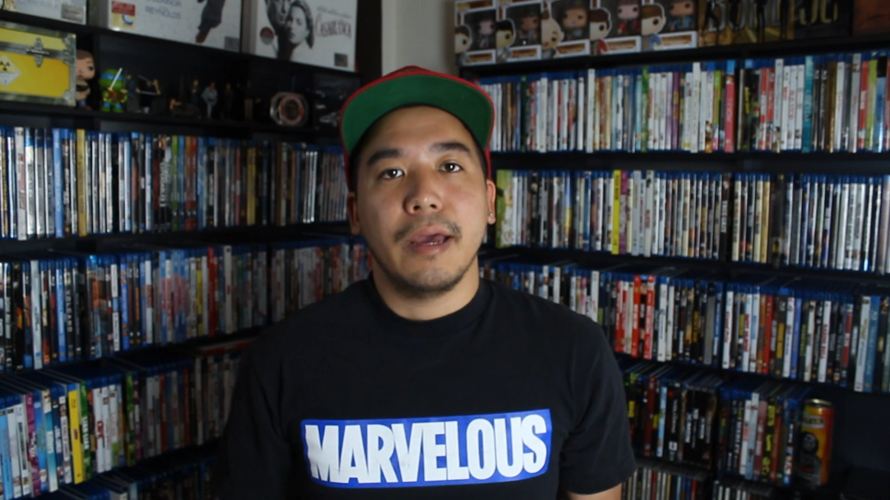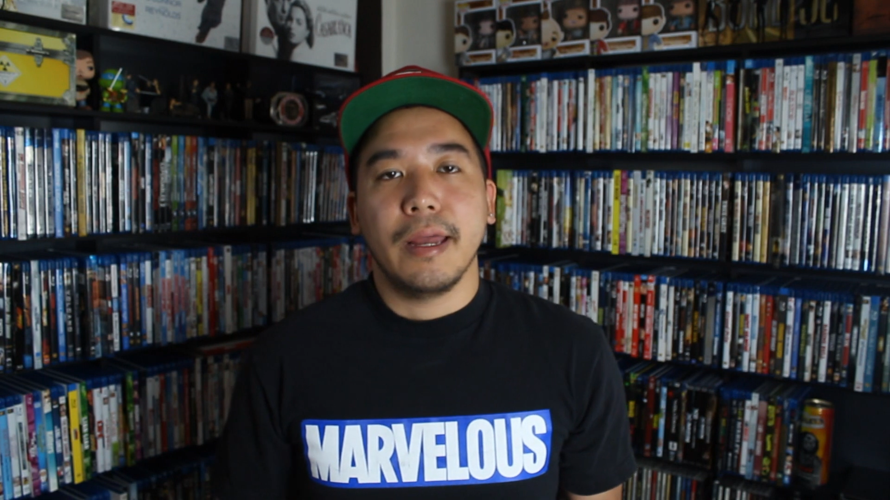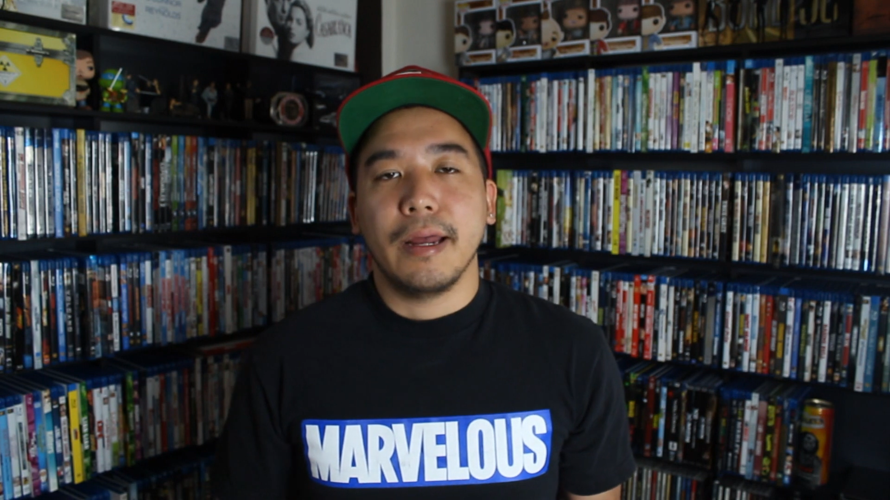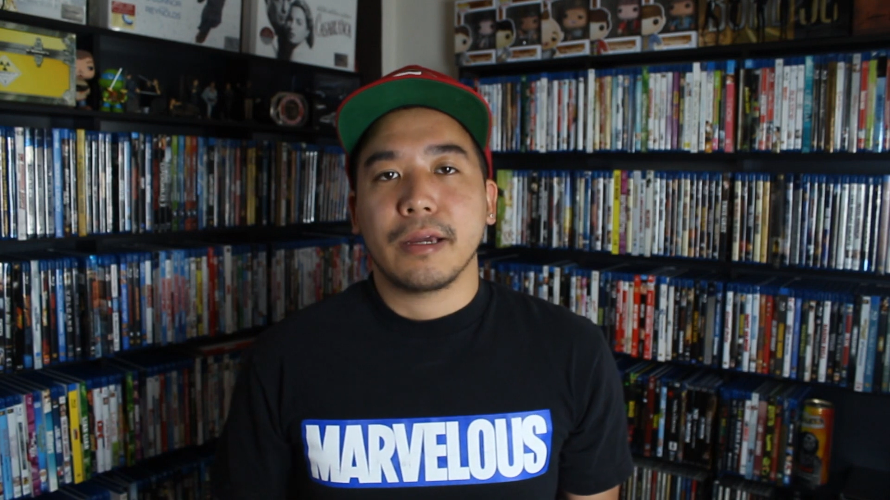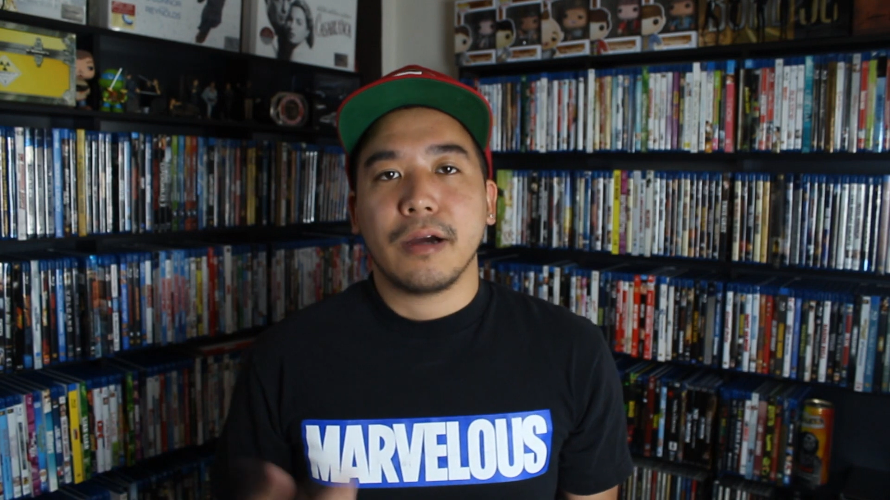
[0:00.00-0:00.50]

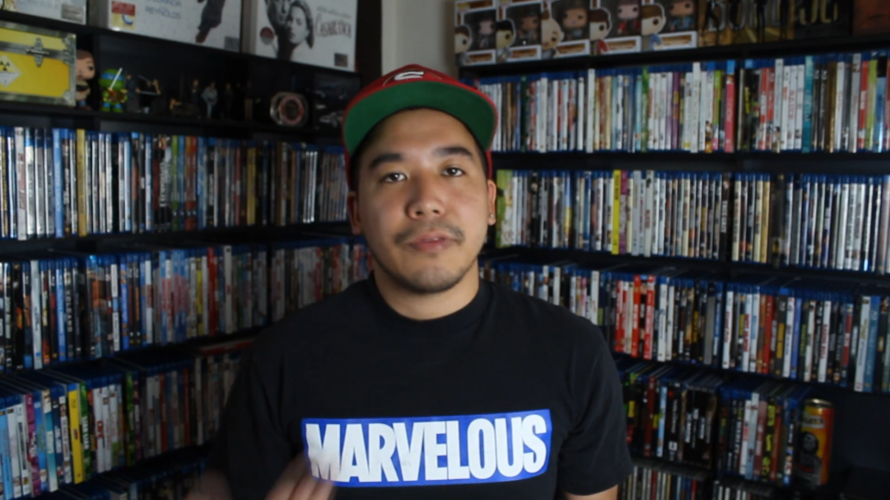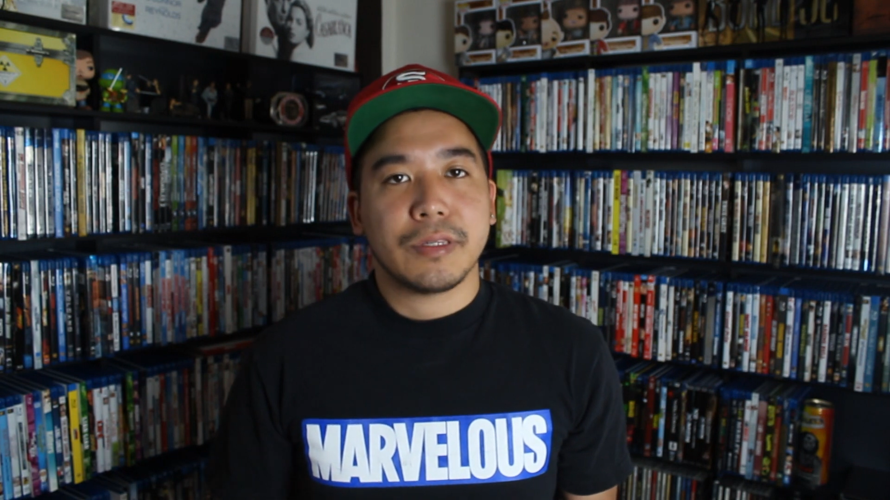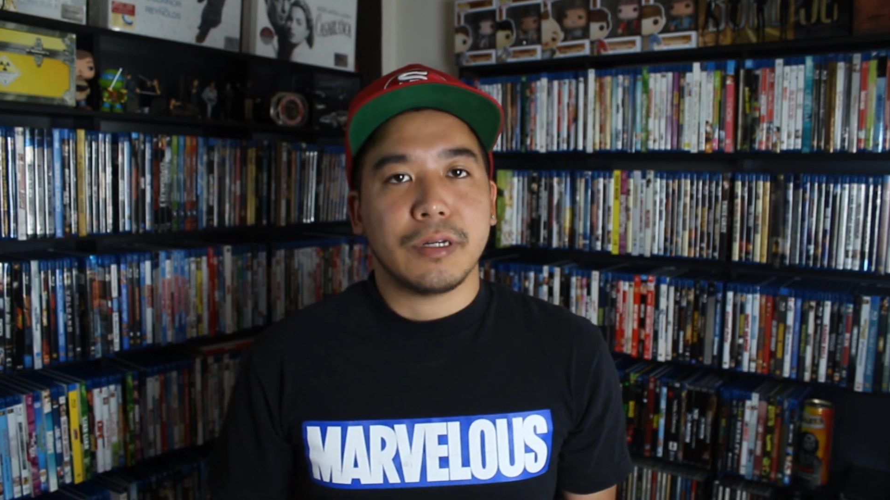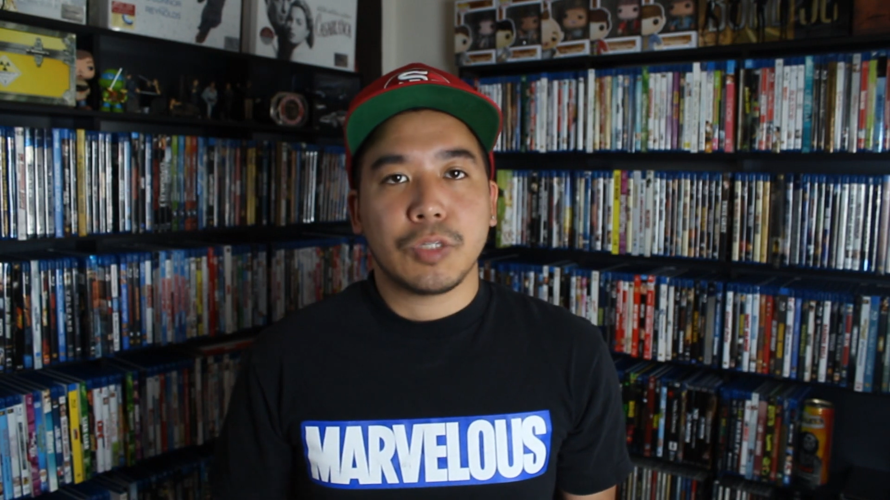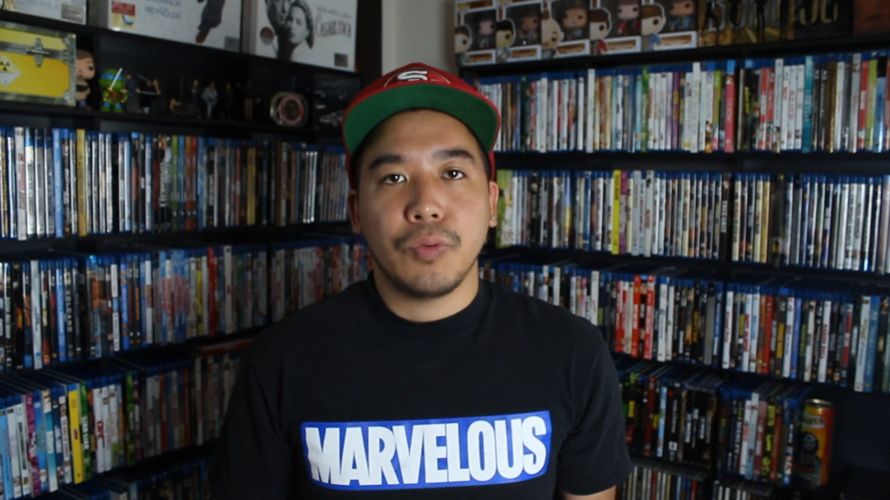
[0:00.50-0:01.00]
and I caught
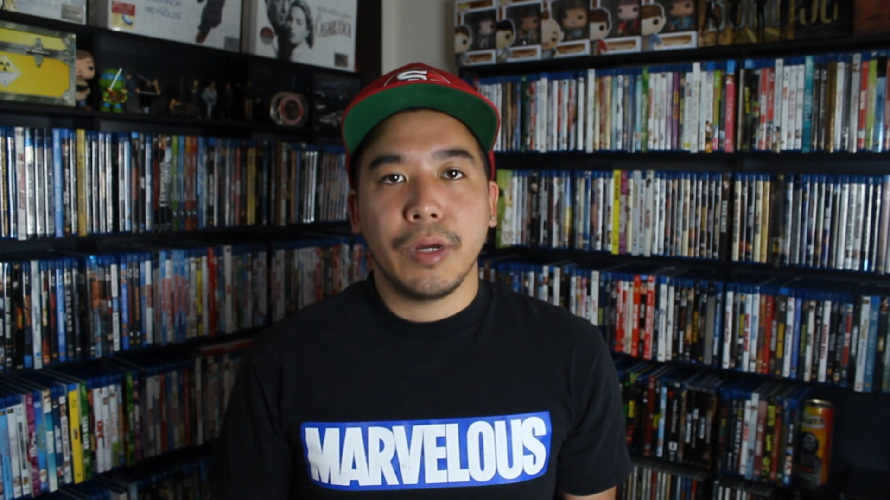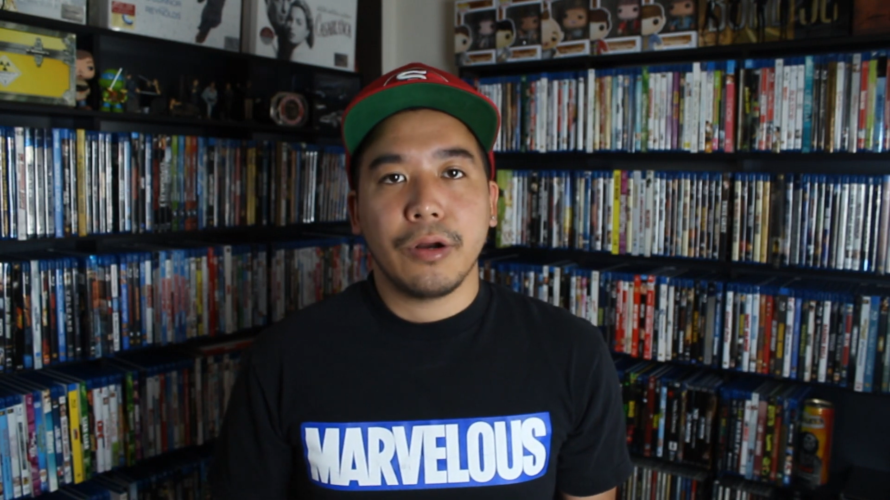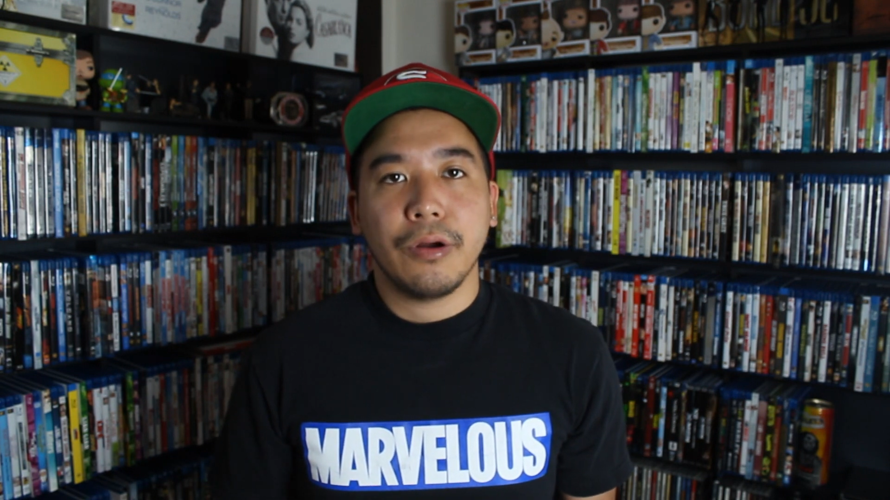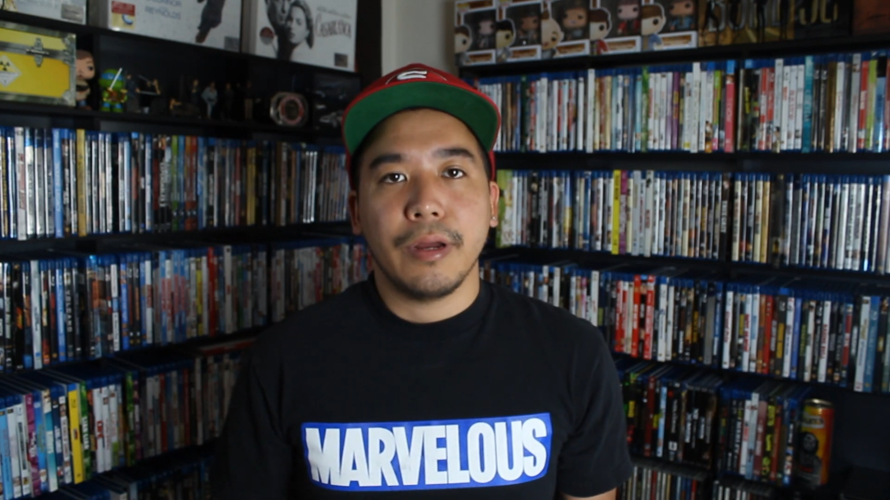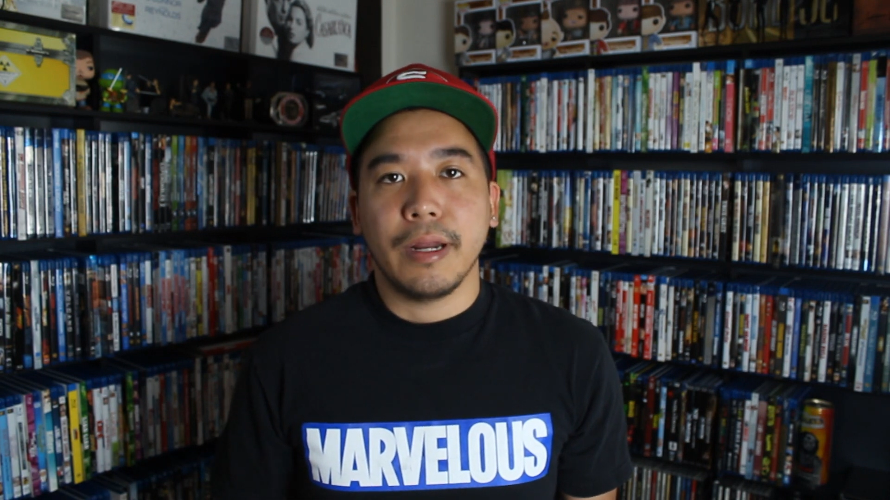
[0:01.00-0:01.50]
this on Twitter,